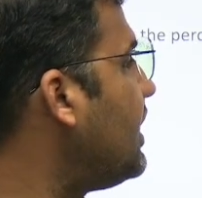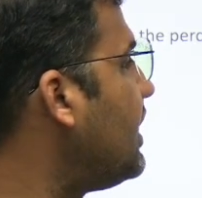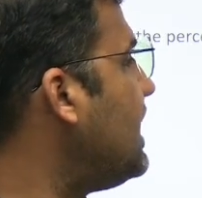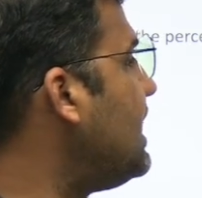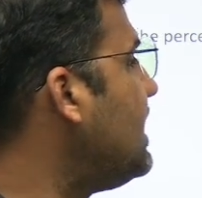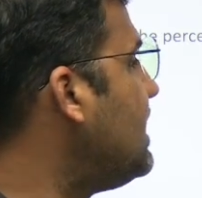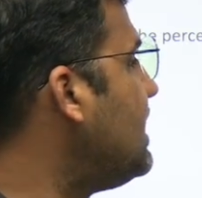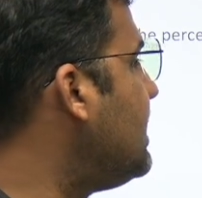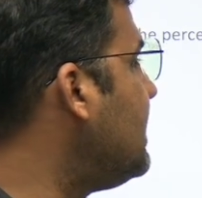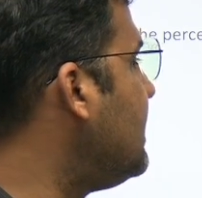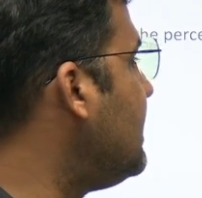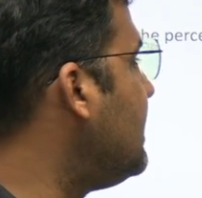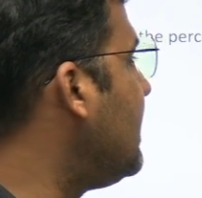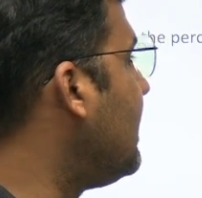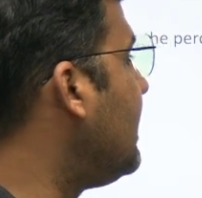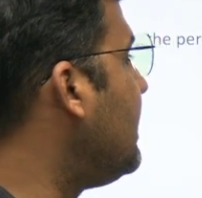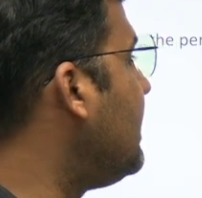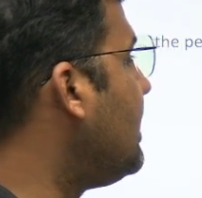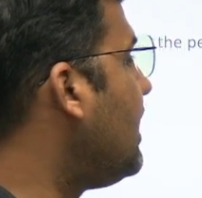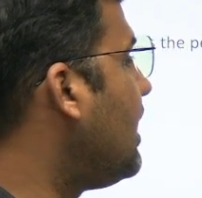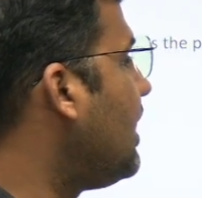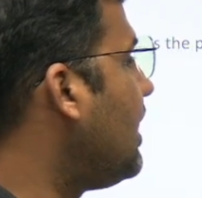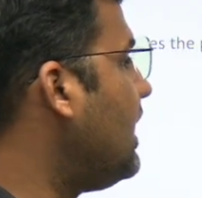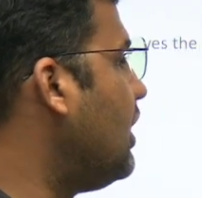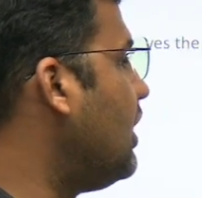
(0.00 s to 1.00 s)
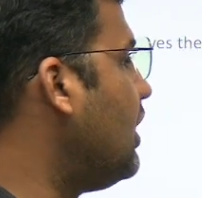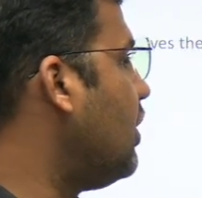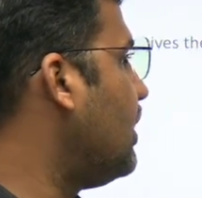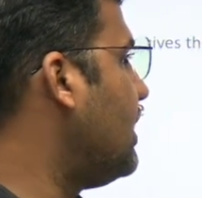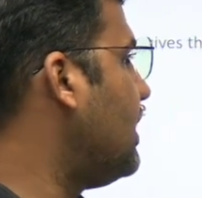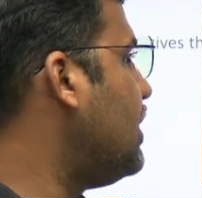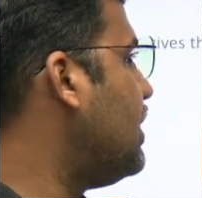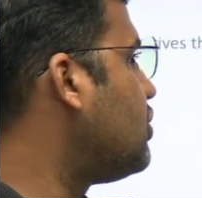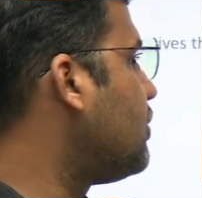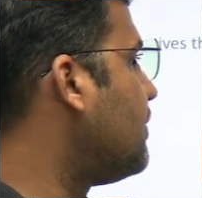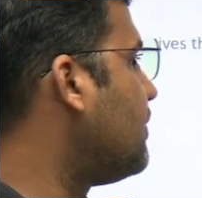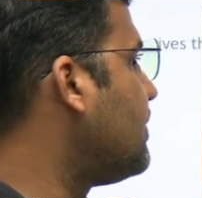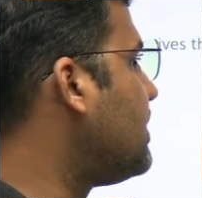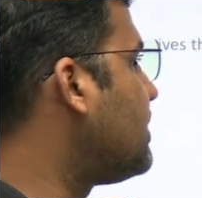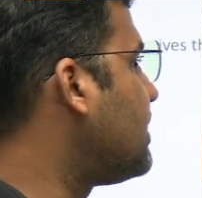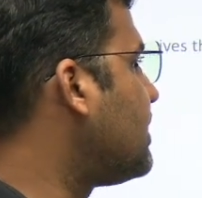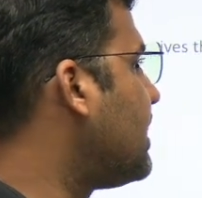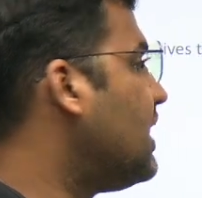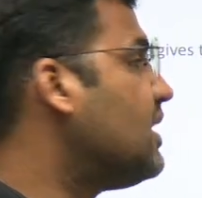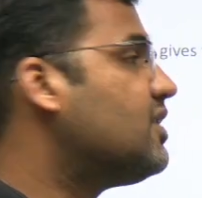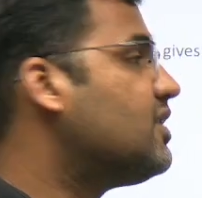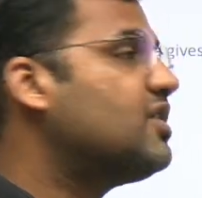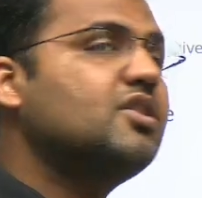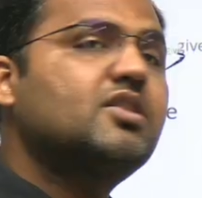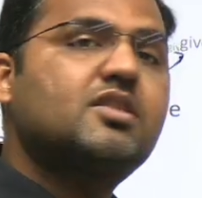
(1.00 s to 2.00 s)
in each of these
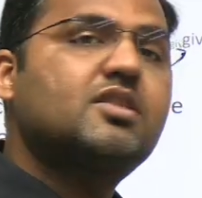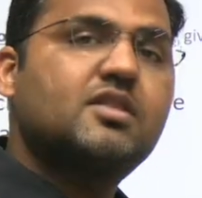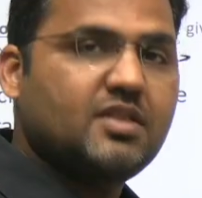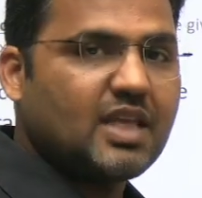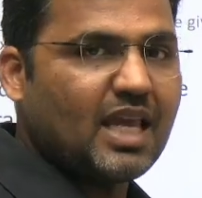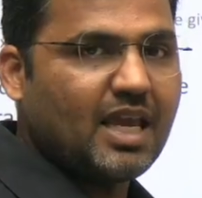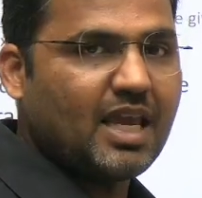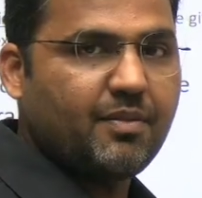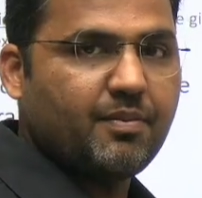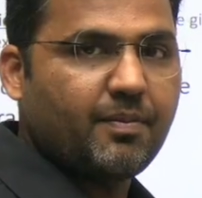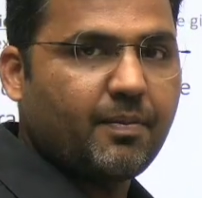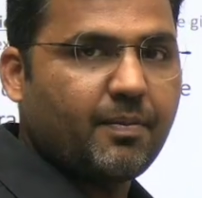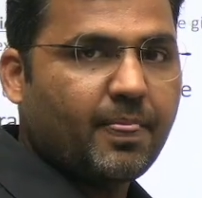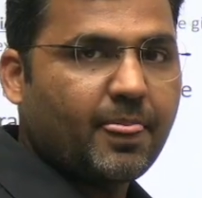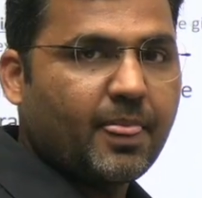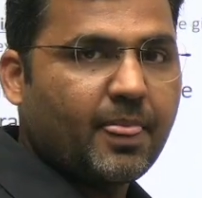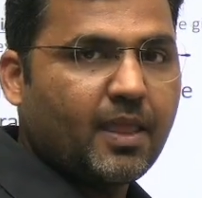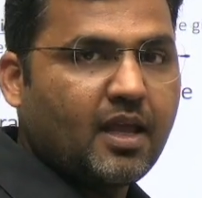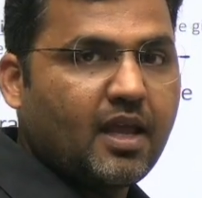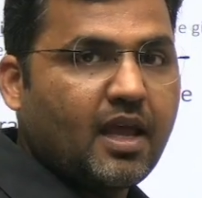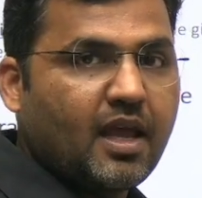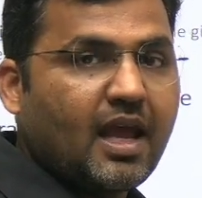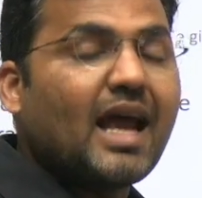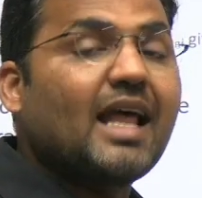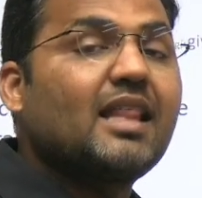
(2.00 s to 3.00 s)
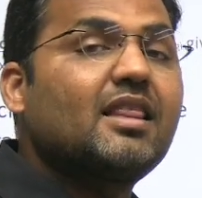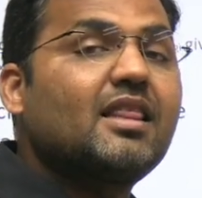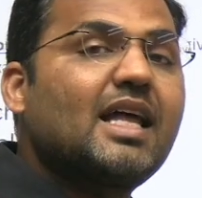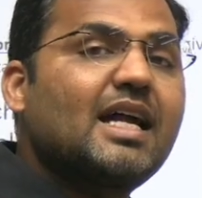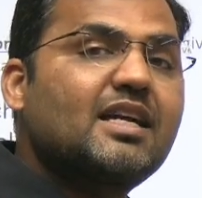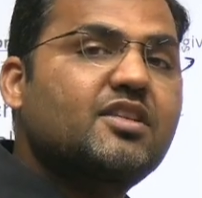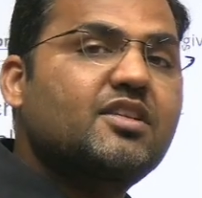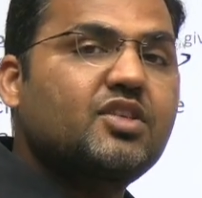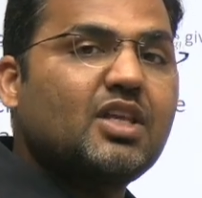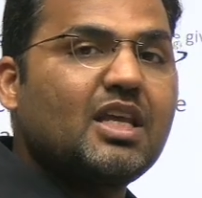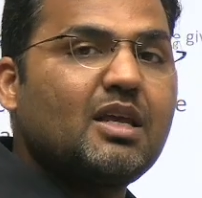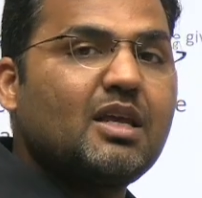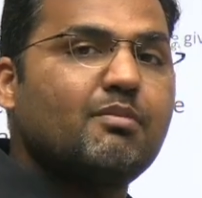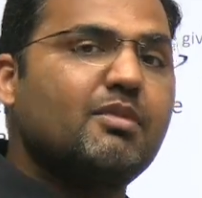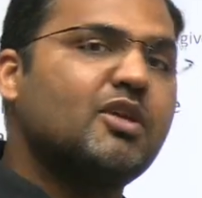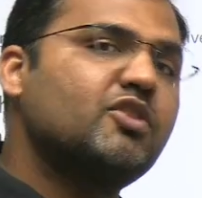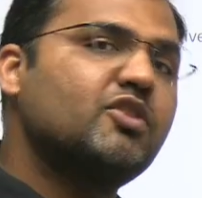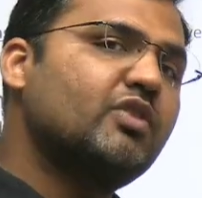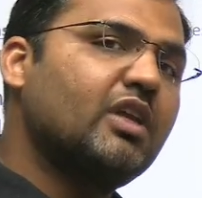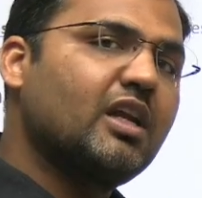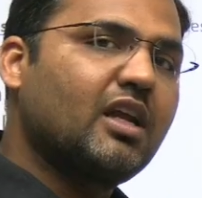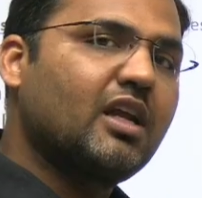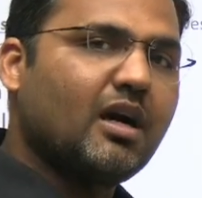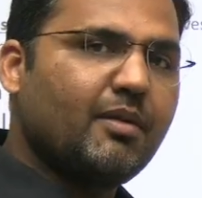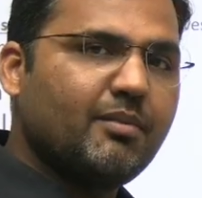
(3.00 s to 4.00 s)
cases same, and that same
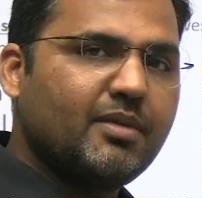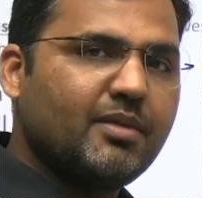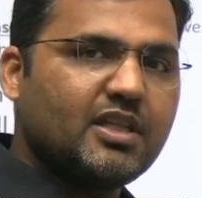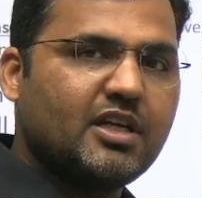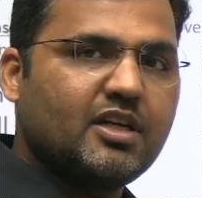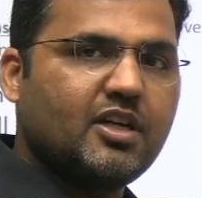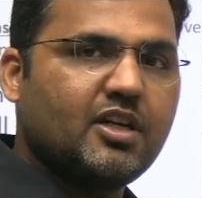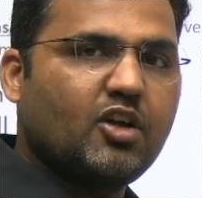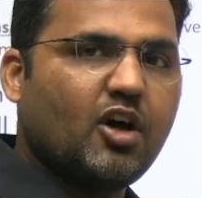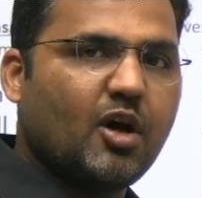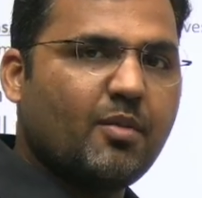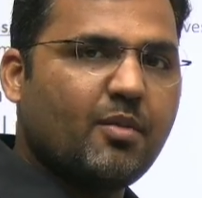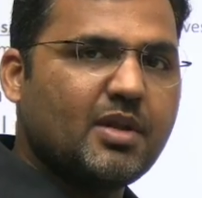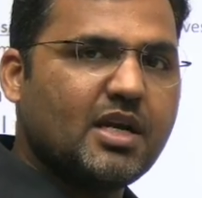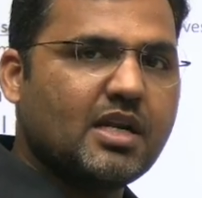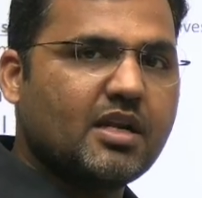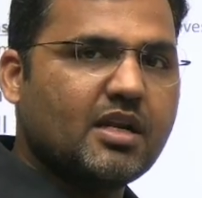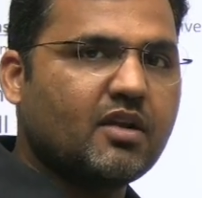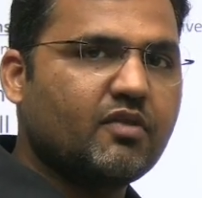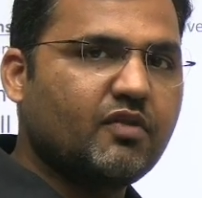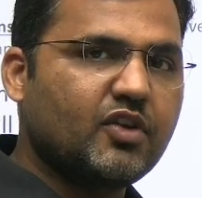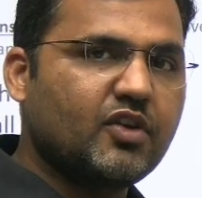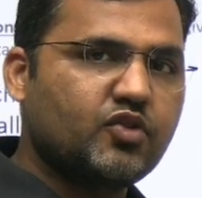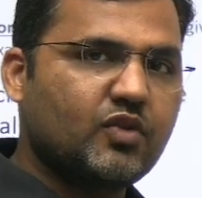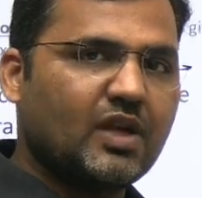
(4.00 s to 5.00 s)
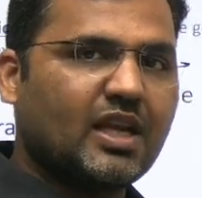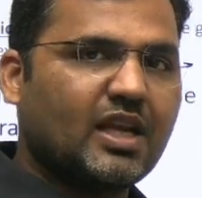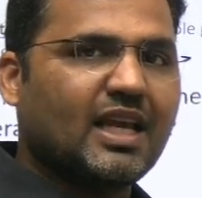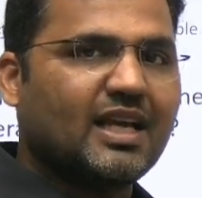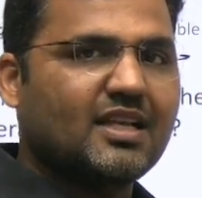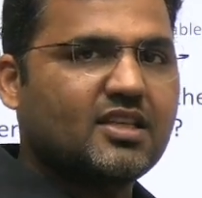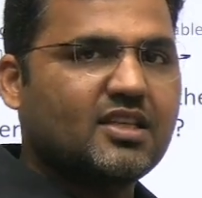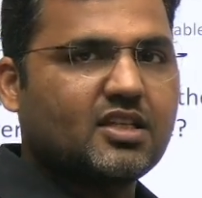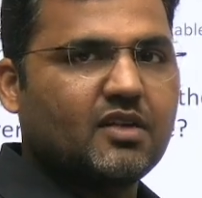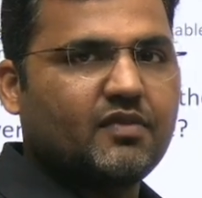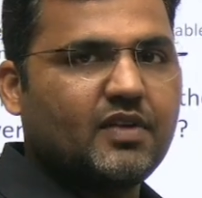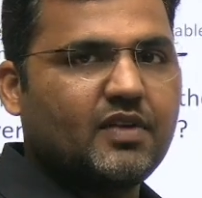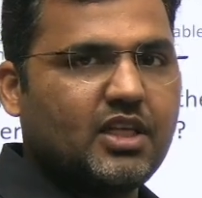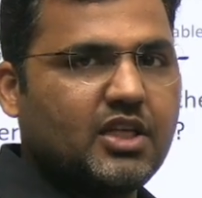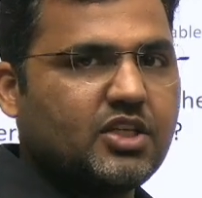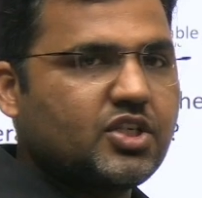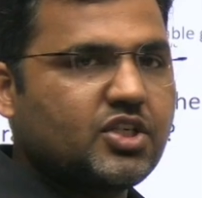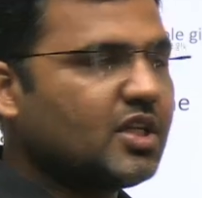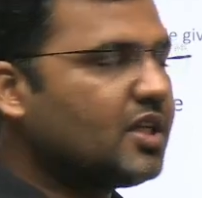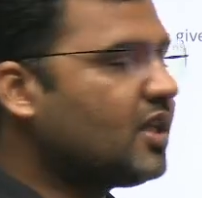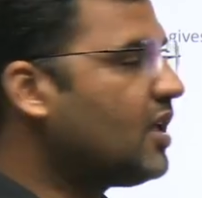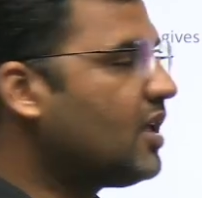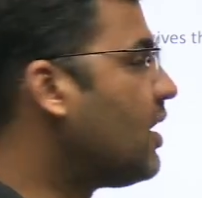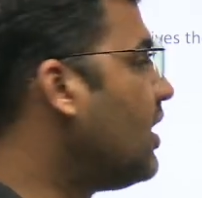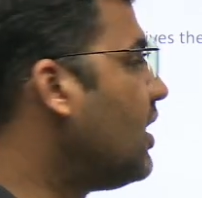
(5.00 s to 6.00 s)
base will come in the denominator, which will cancel with each
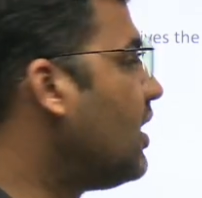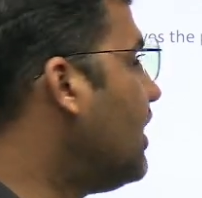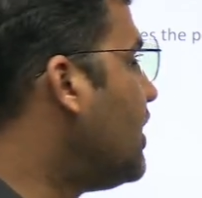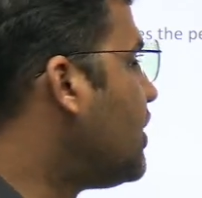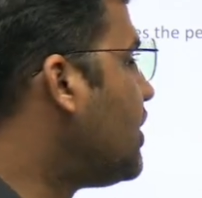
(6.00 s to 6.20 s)
other.